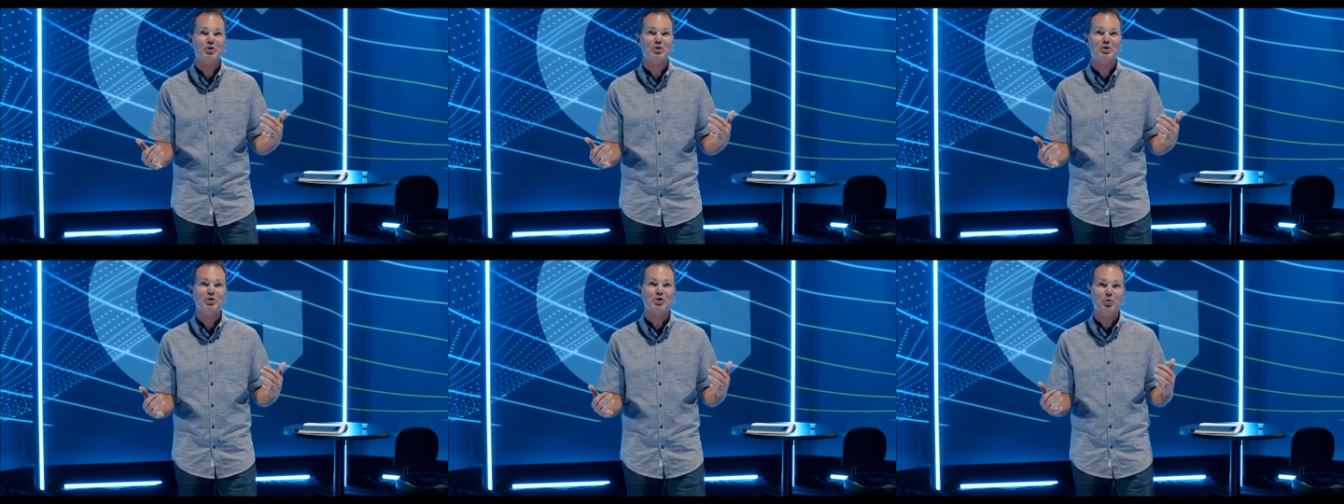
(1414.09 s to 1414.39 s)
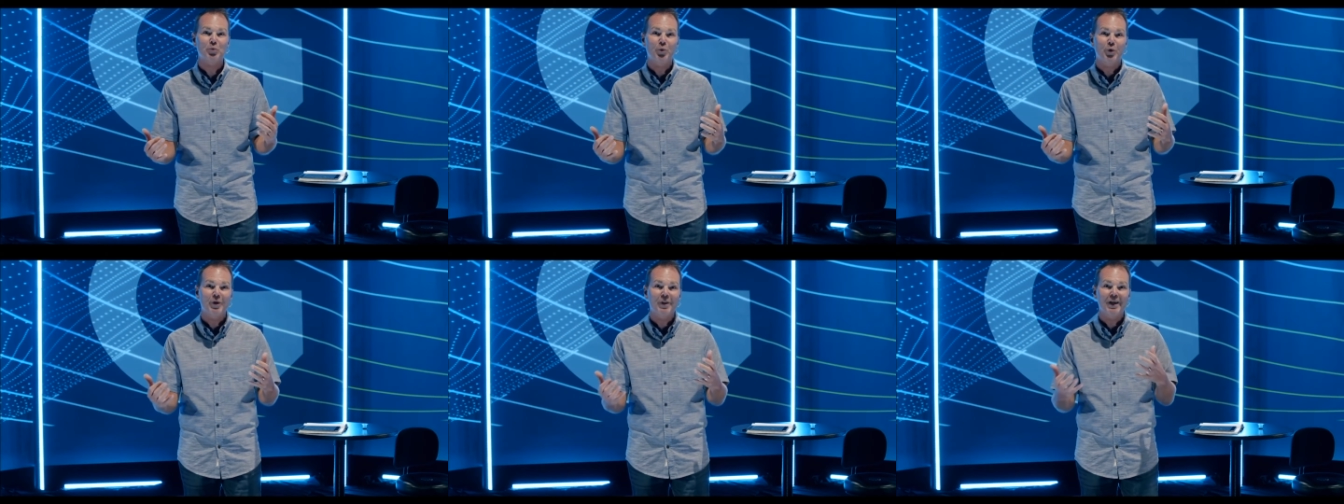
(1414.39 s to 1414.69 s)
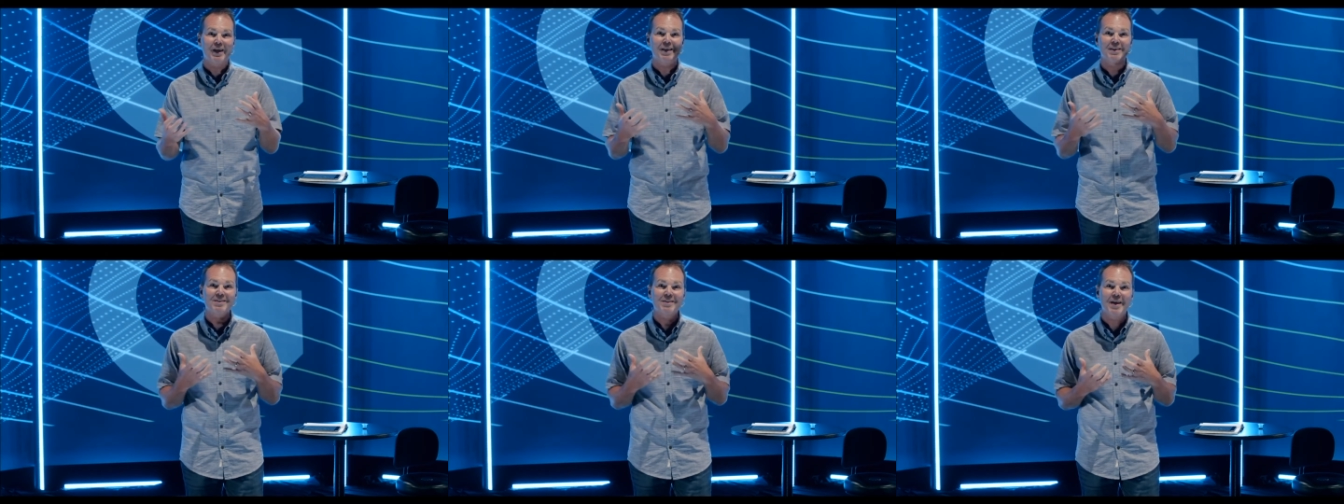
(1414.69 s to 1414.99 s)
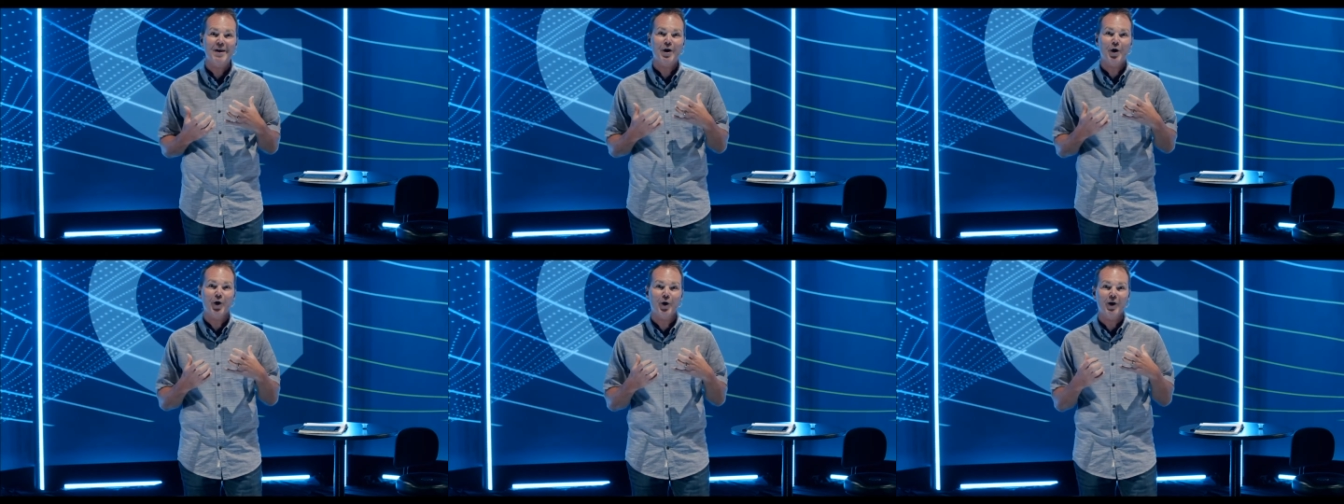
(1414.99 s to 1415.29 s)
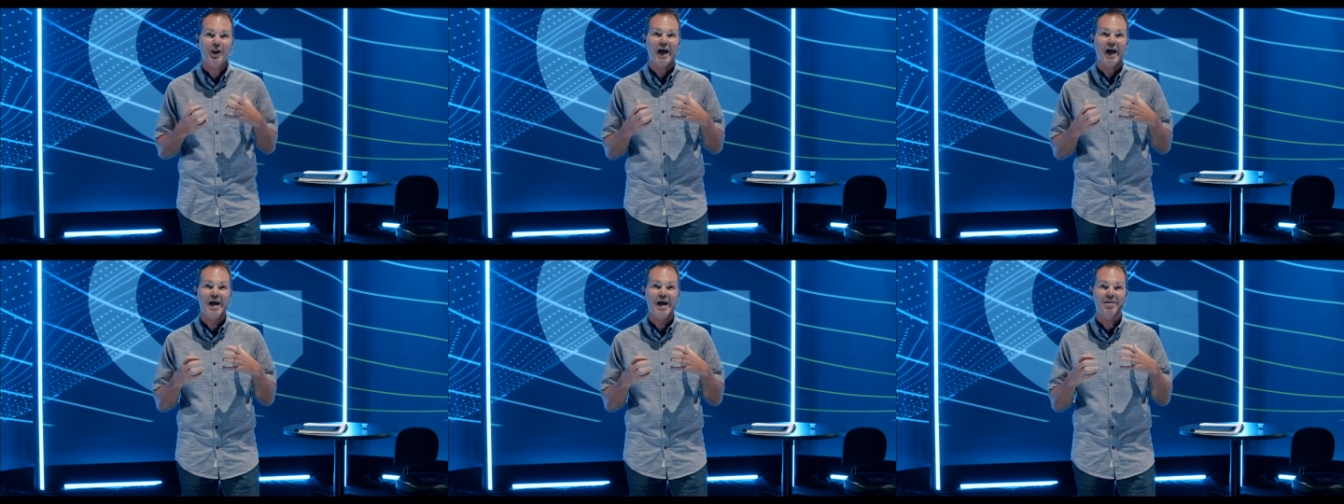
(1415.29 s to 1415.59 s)
is the one that can take our
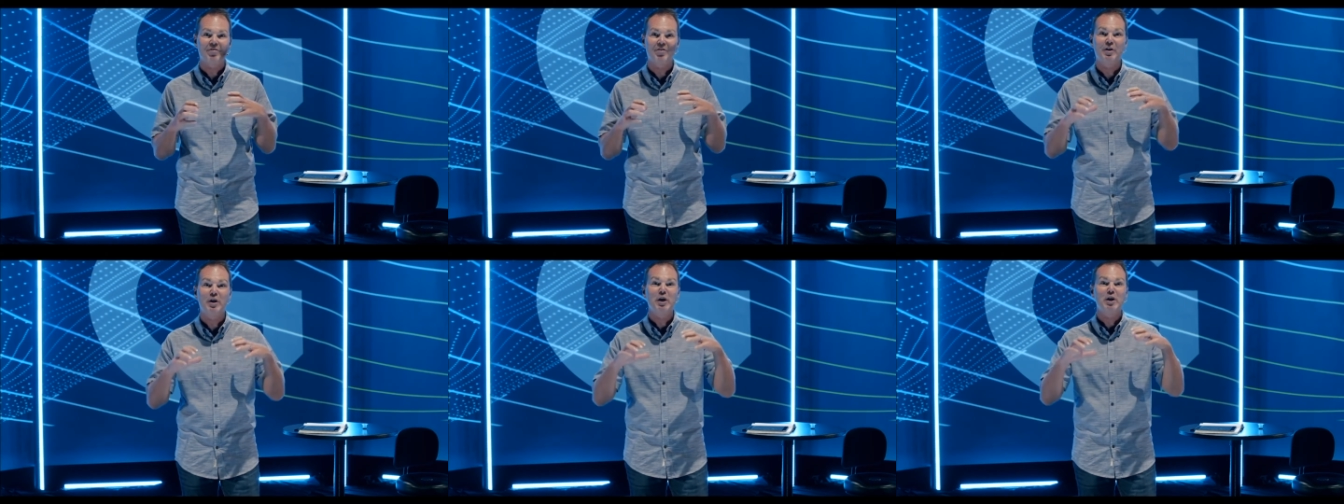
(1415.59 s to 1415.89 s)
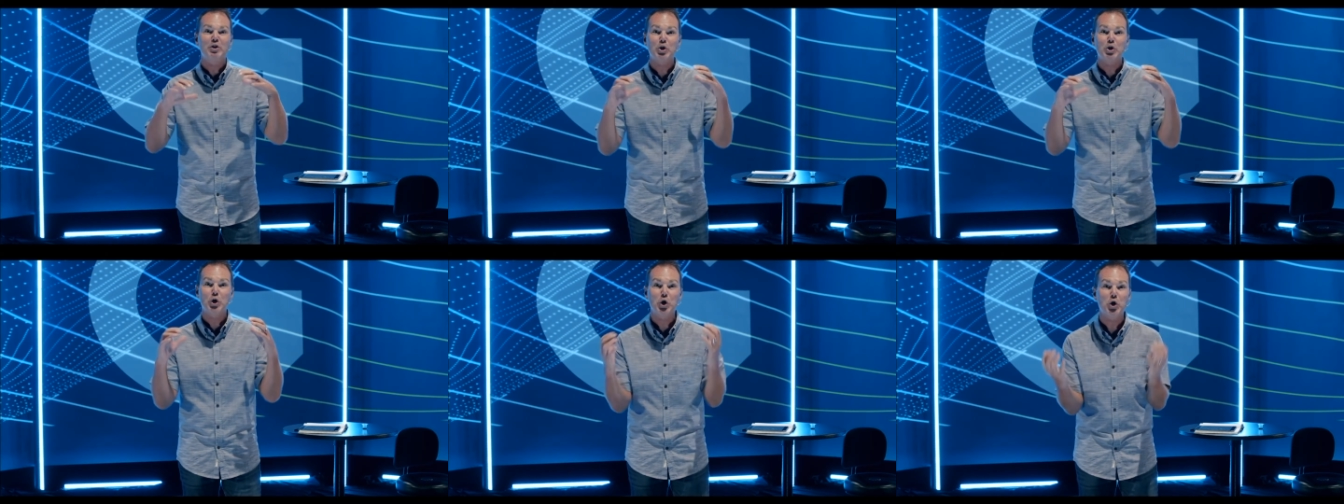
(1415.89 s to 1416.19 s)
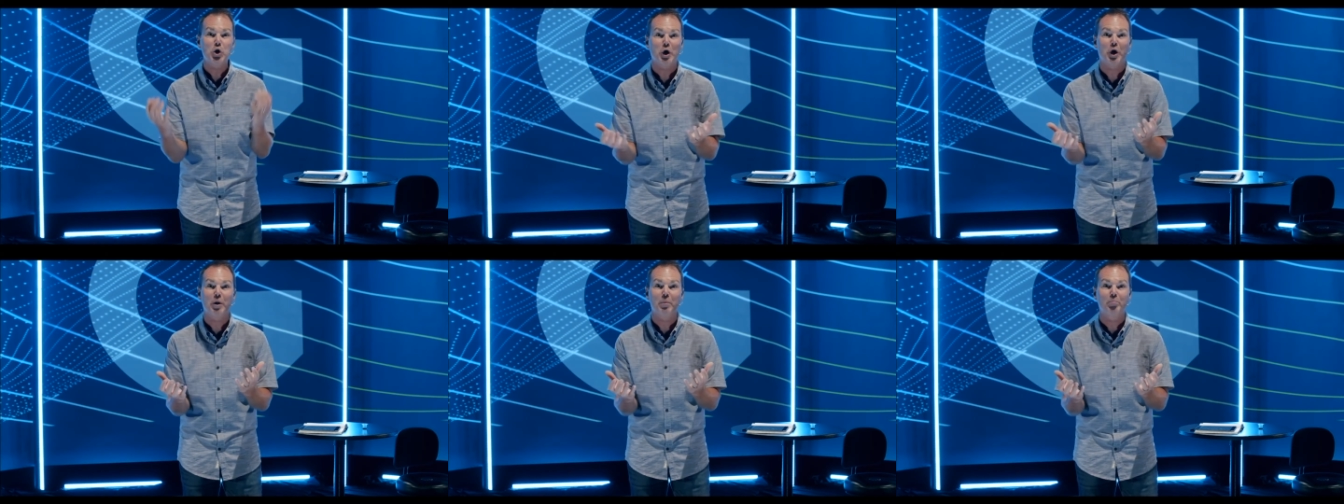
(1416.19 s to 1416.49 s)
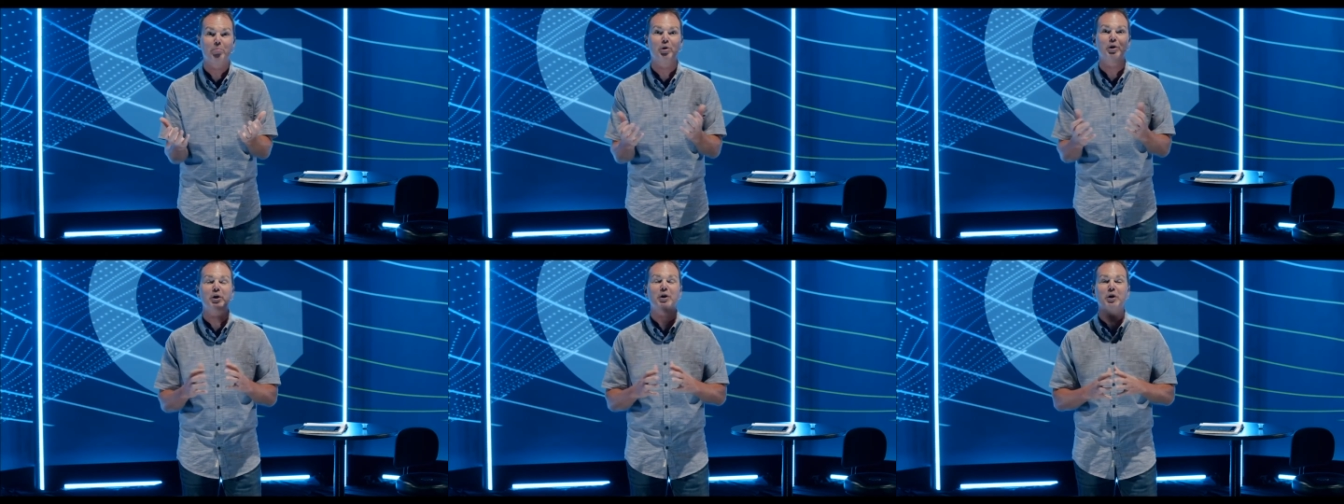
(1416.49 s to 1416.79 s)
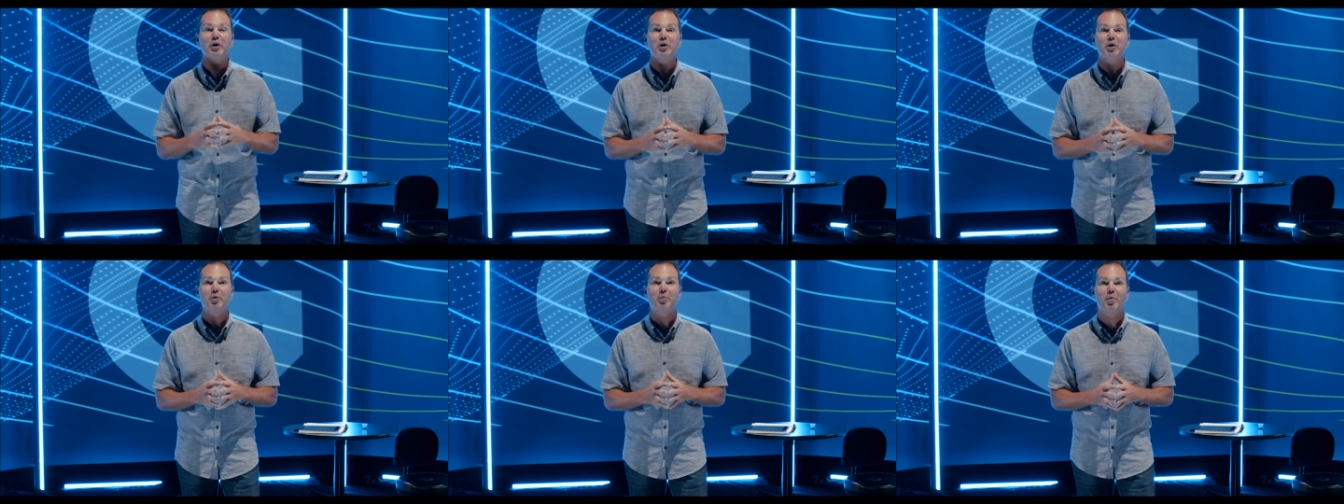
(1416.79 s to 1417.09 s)
life and turn it
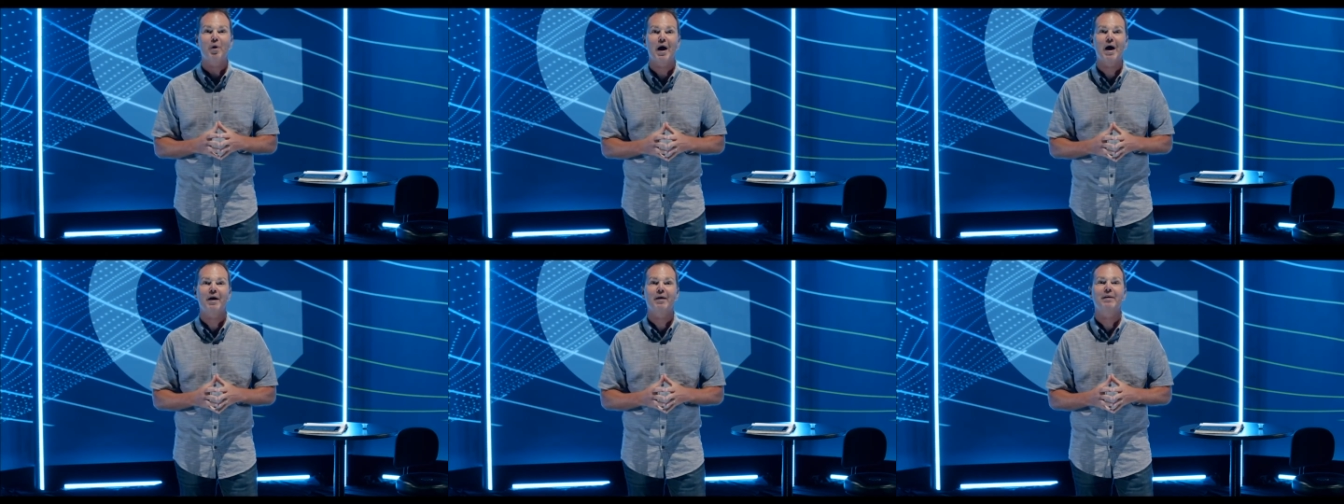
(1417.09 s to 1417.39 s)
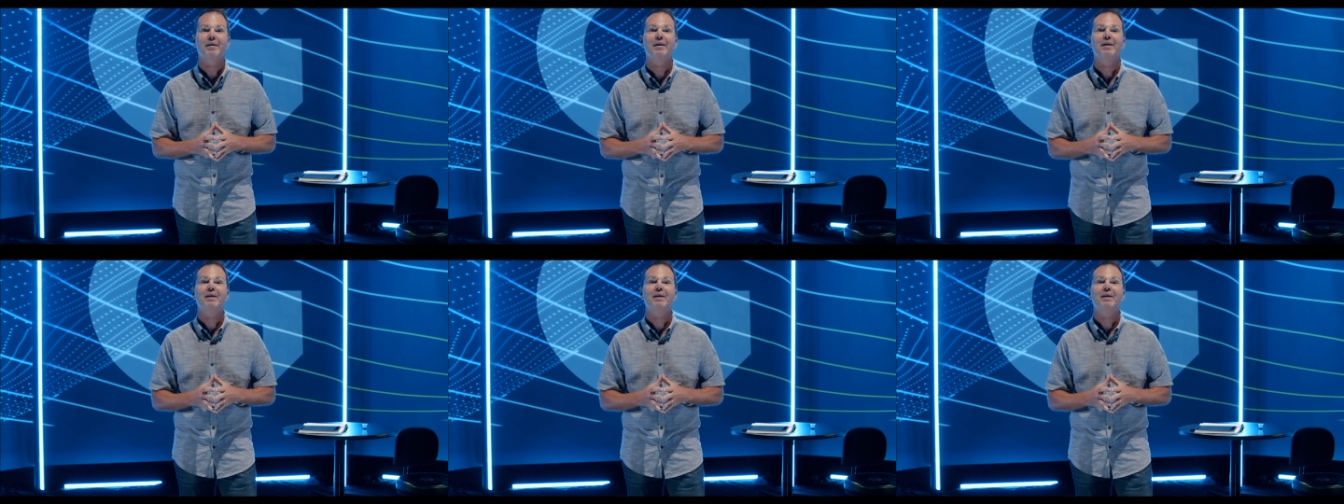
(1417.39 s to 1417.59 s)
completely around.